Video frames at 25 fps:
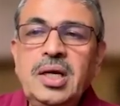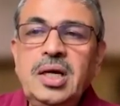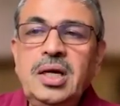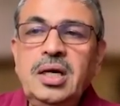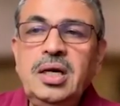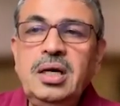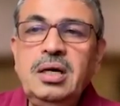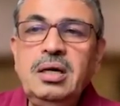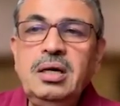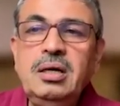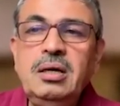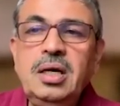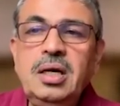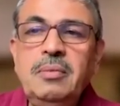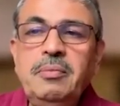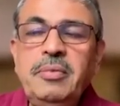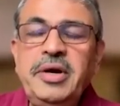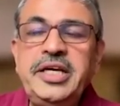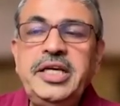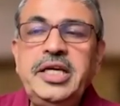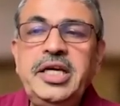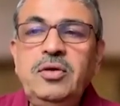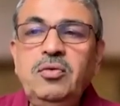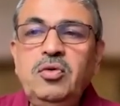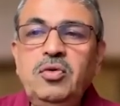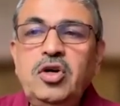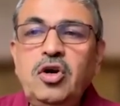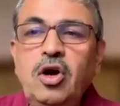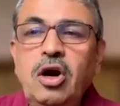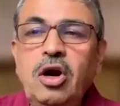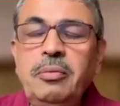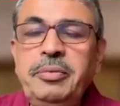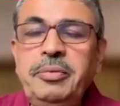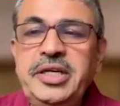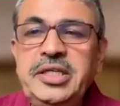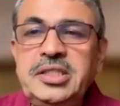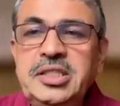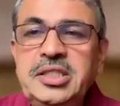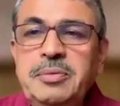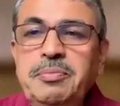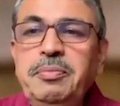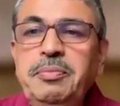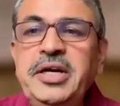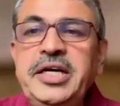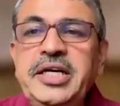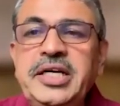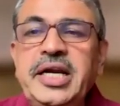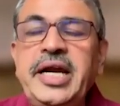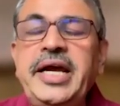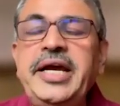a monkey would not be
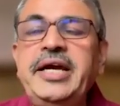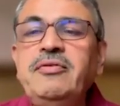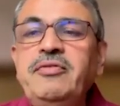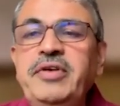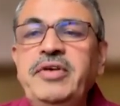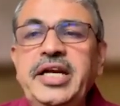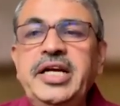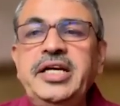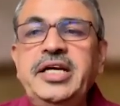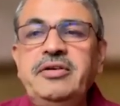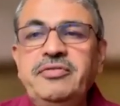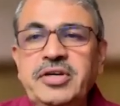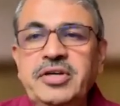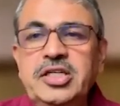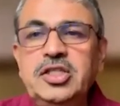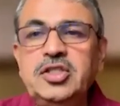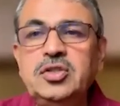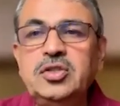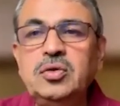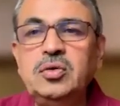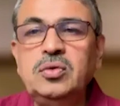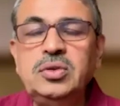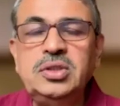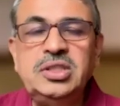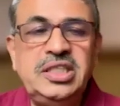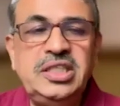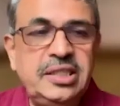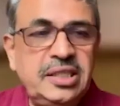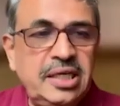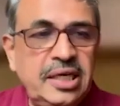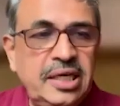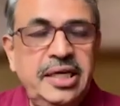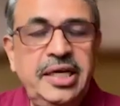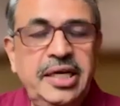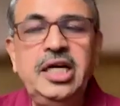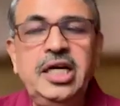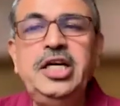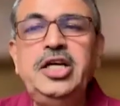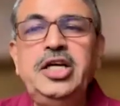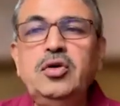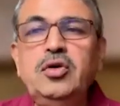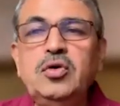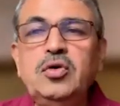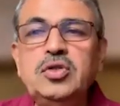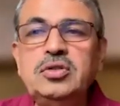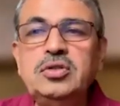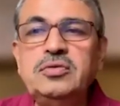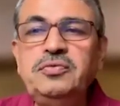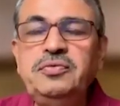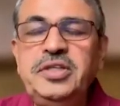simply trying very different stones. It clearly
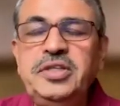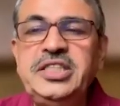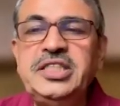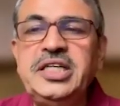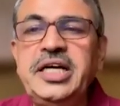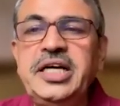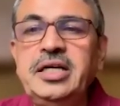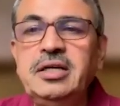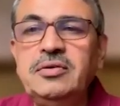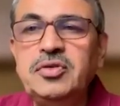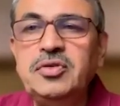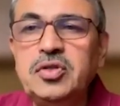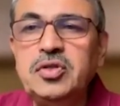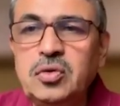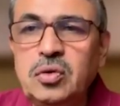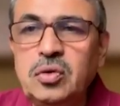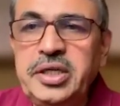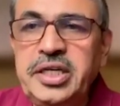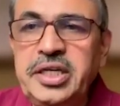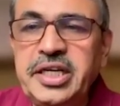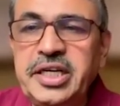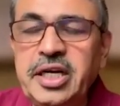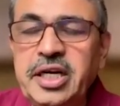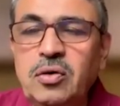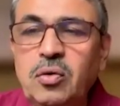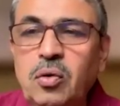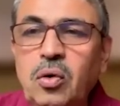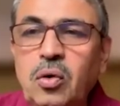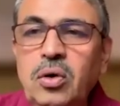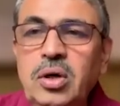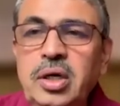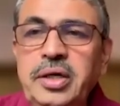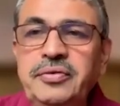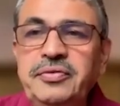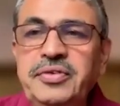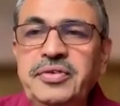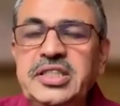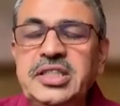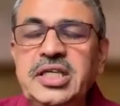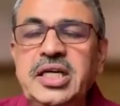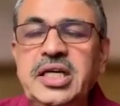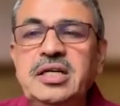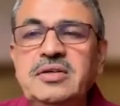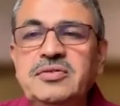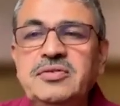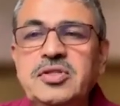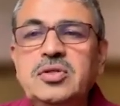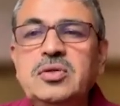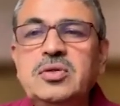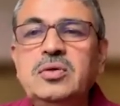knows which kind of stone it can hold, which kind
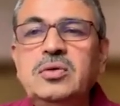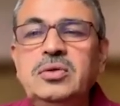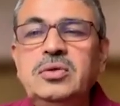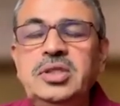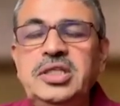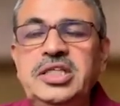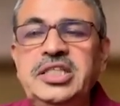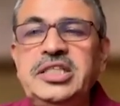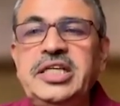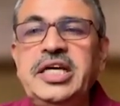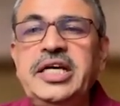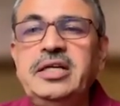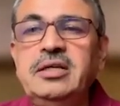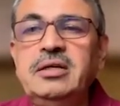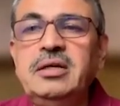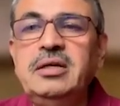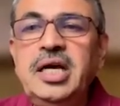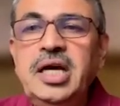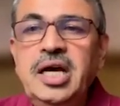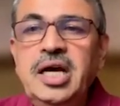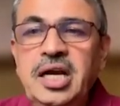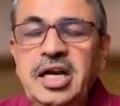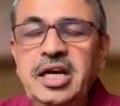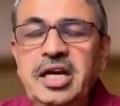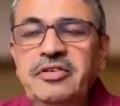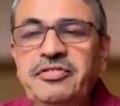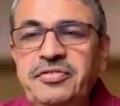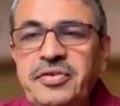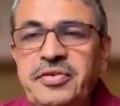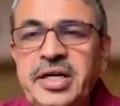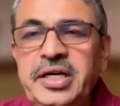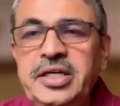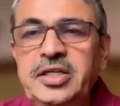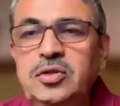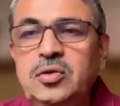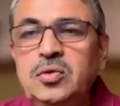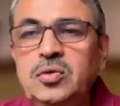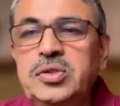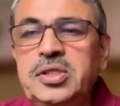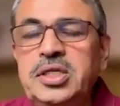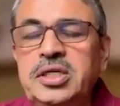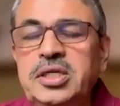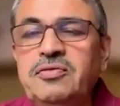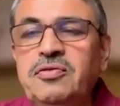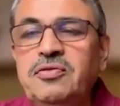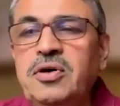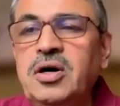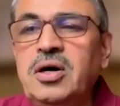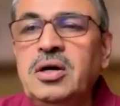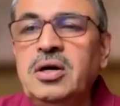of stone it can lift and use it
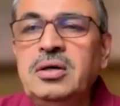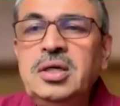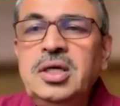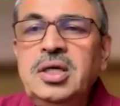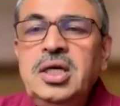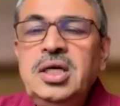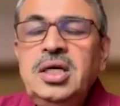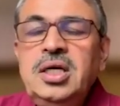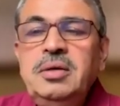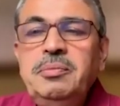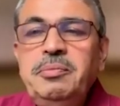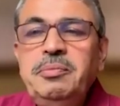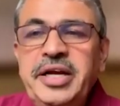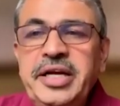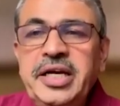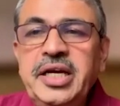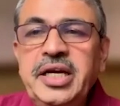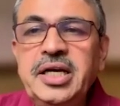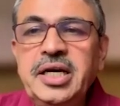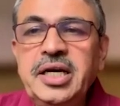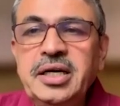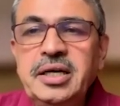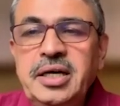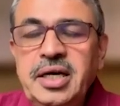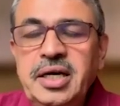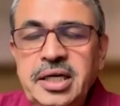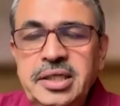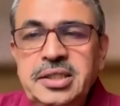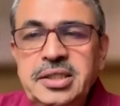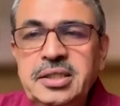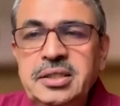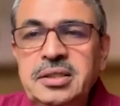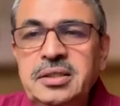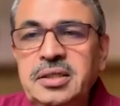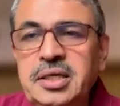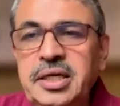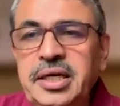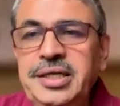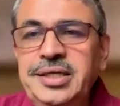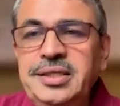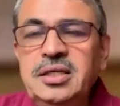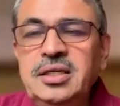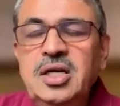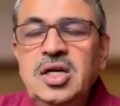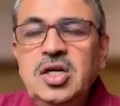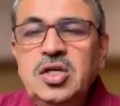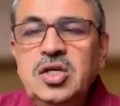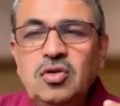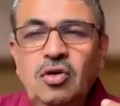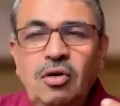for breaking a nut, right?
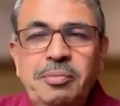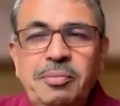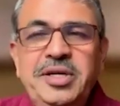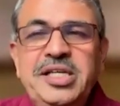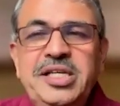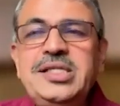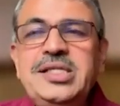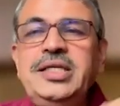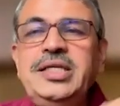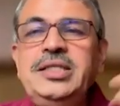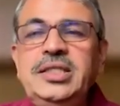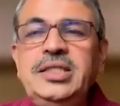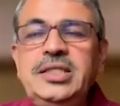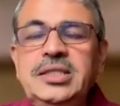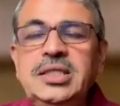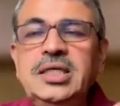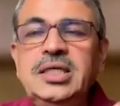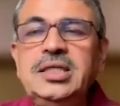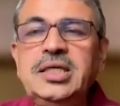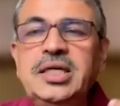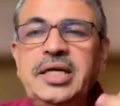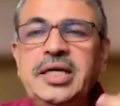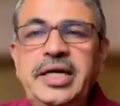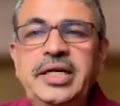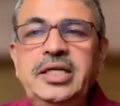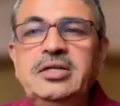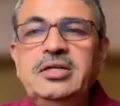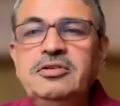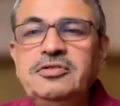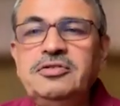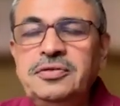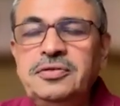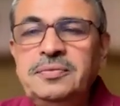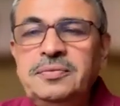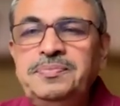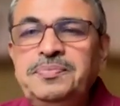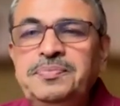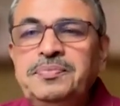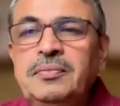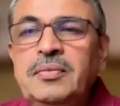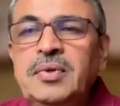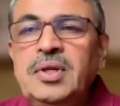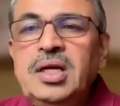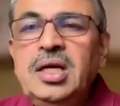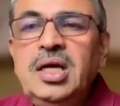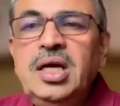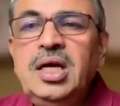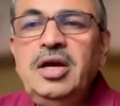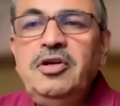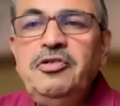So obviously, these are the kind of
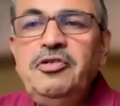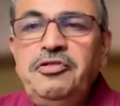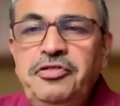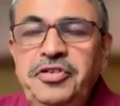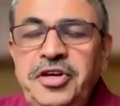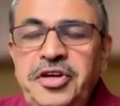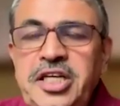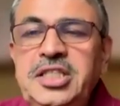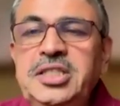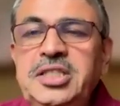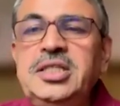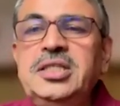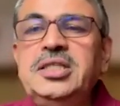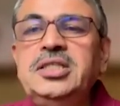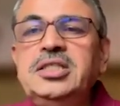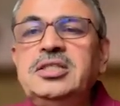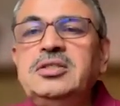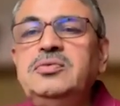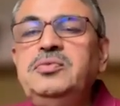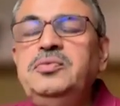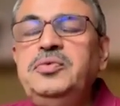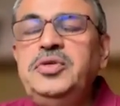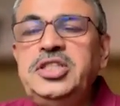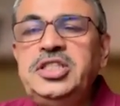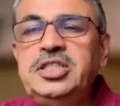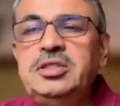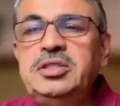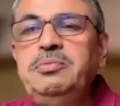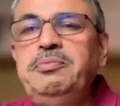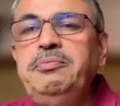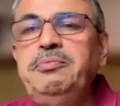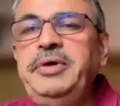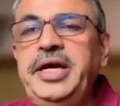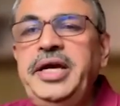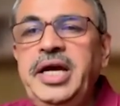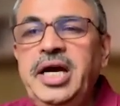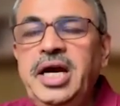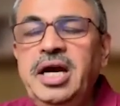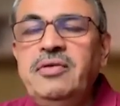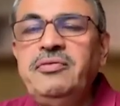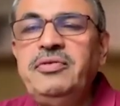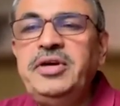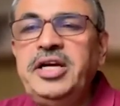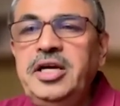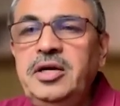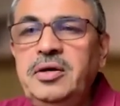features which may have